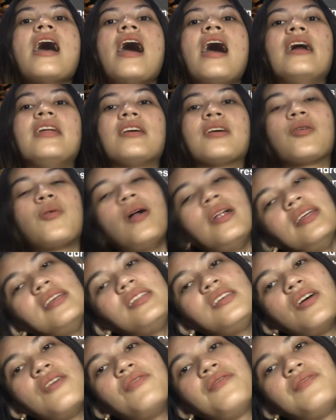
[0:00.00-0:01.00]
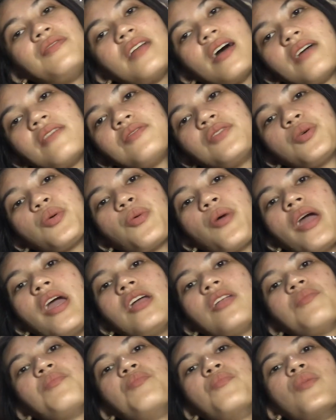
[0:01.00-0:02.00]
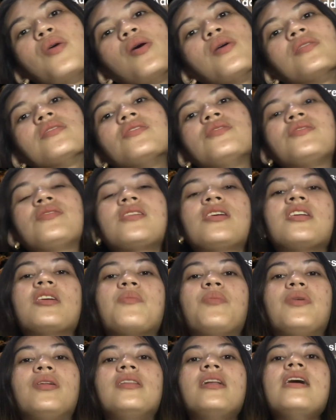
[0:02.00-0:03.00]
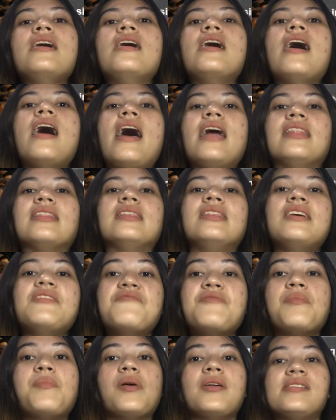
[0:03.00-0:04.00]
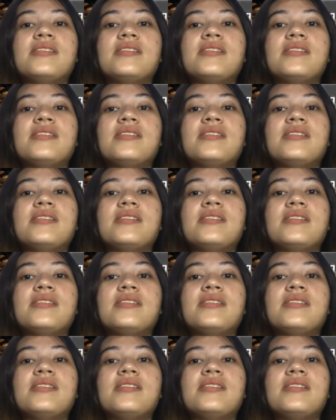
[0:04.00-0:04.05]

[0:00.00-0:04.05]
and the quality of life to create more sustainable and livable